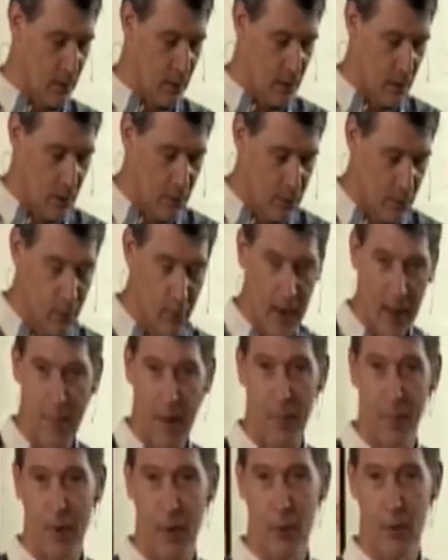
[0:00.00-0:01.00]
So that
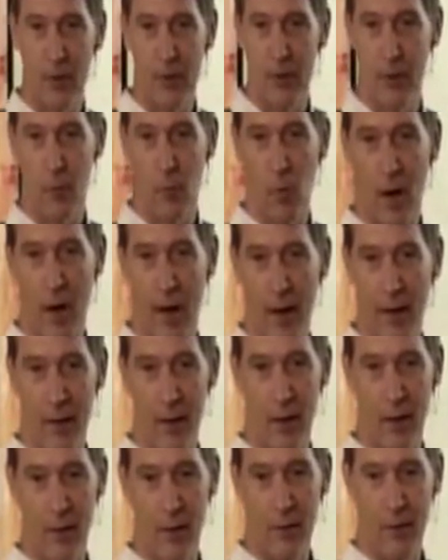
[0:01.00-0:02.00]
might be a reason why
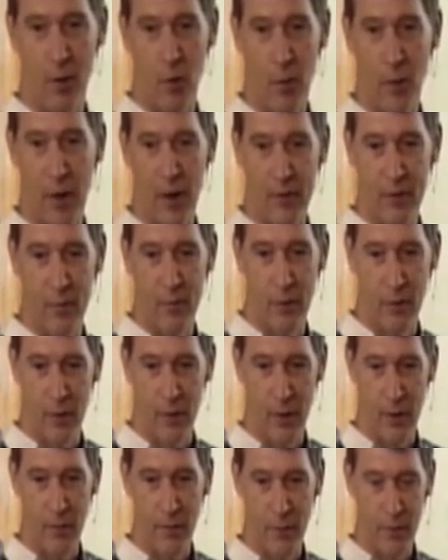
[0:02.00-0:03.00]
there's no
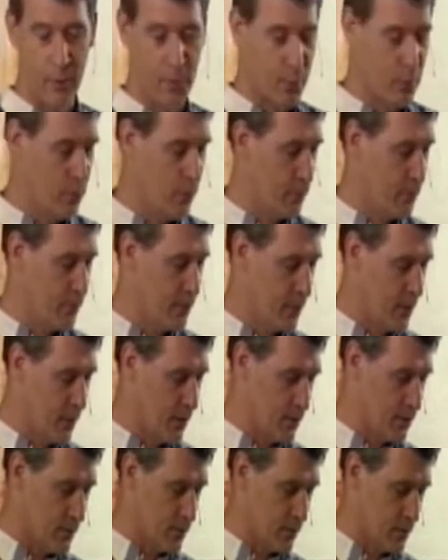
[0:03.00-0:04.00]
possibility for the proof for the
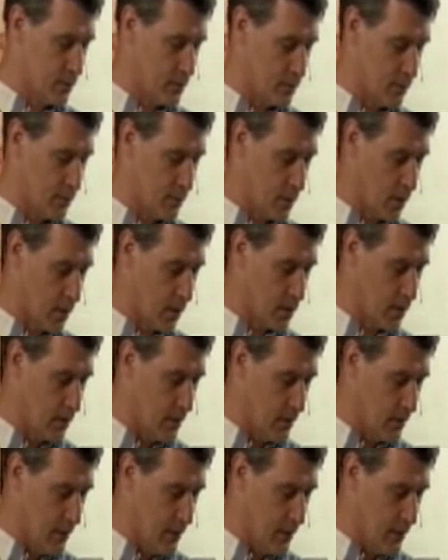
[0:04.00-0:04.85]
existence of God.